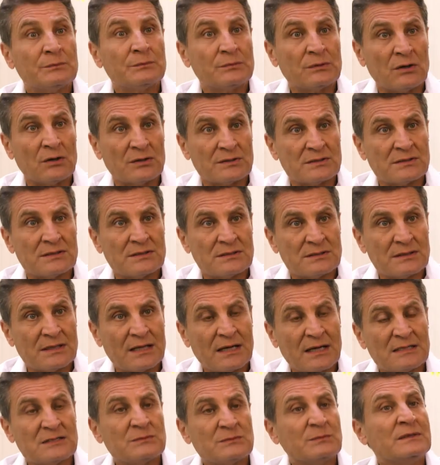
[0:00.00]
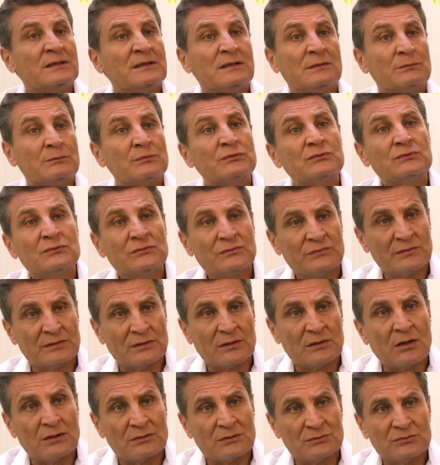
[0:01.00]
process has been improved a
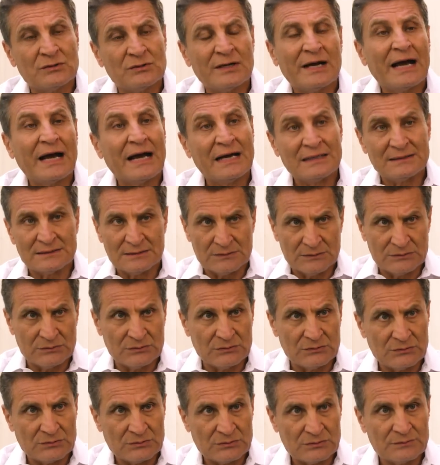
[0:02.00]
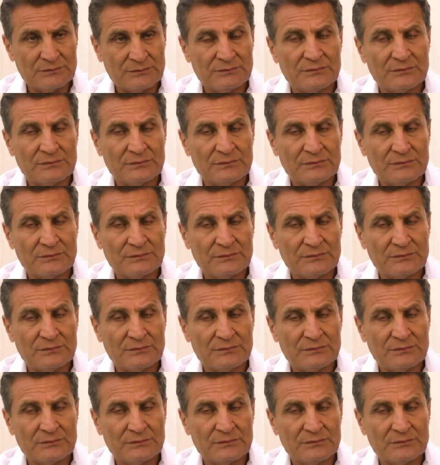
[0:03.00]
lot to handle those.